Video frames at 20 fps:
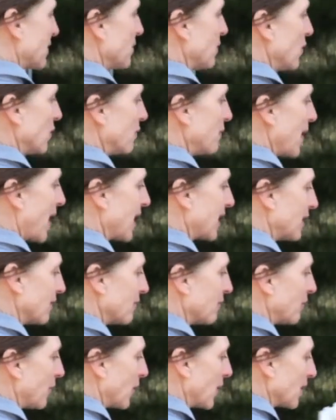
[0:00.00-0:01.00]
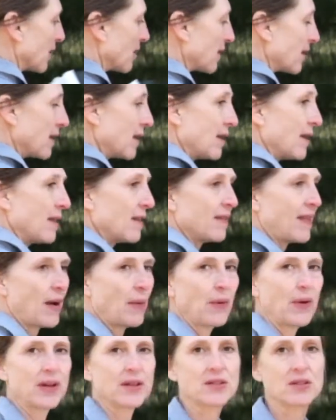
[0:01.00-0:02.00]
move back and forth. That
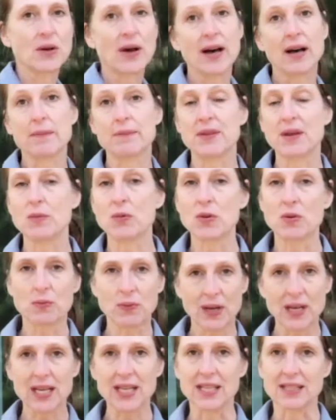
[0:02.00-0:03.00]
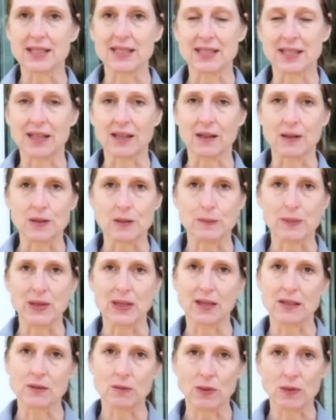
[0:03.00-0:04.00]
will also help them with reading skills,
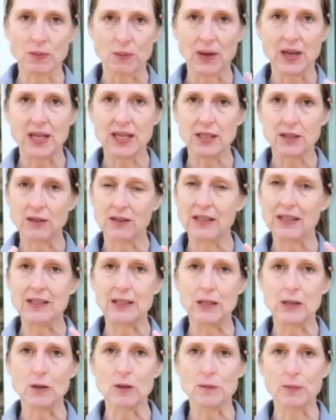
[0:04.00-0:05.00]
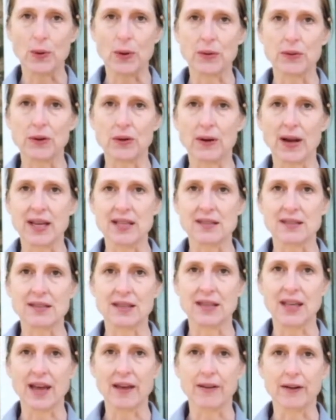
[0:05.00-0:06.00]
because with reading you need to use both your eyes
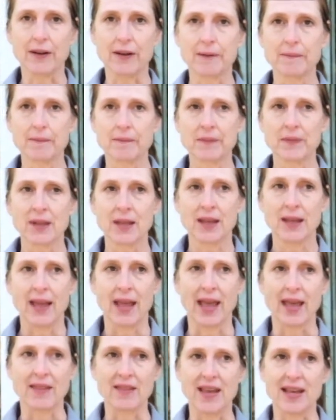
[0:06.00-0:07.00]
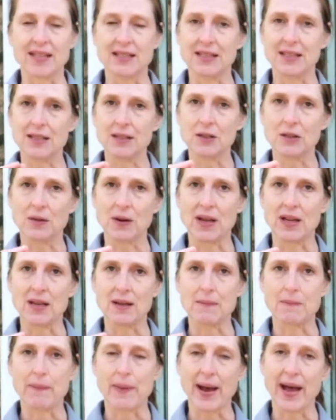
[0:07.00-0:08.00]
together. And that's
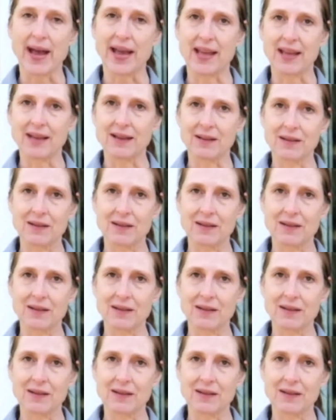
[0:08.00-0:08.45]
integrated by